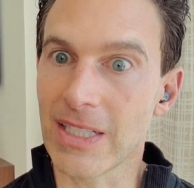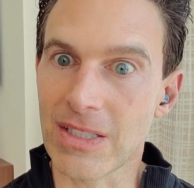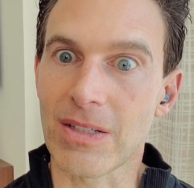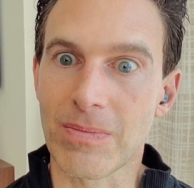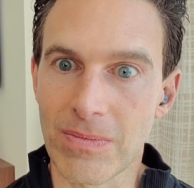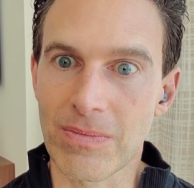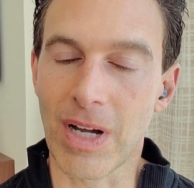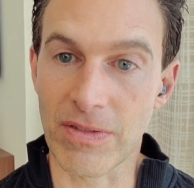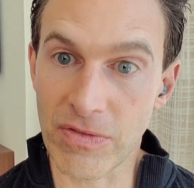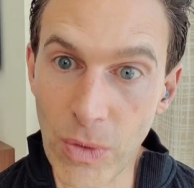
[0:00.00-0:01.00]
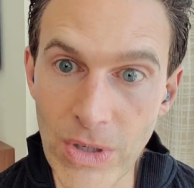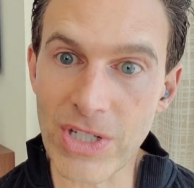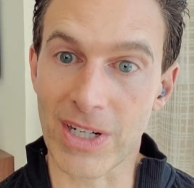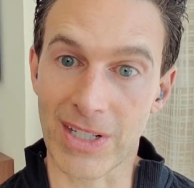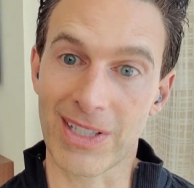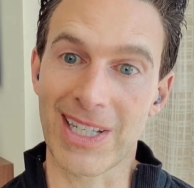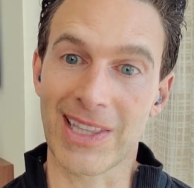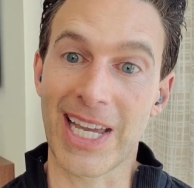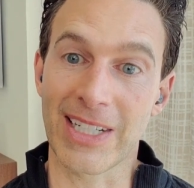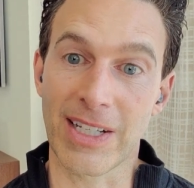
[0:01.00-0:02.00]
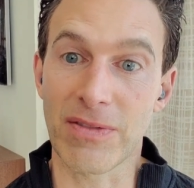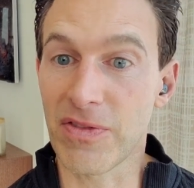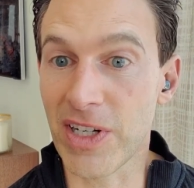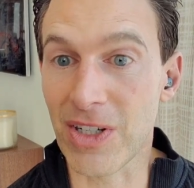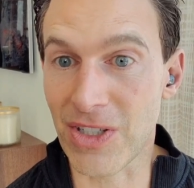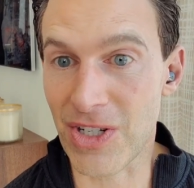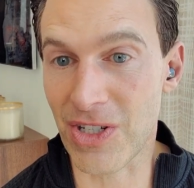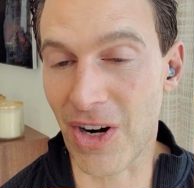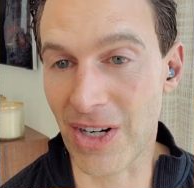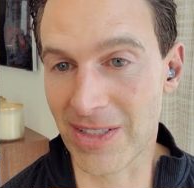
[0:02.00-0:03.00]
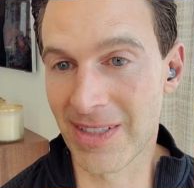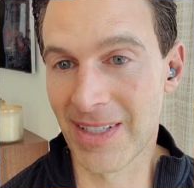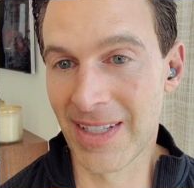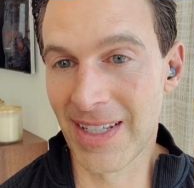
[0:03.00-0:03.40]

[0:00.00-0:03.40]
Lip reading: tend to, unfortunately, land at fear to start.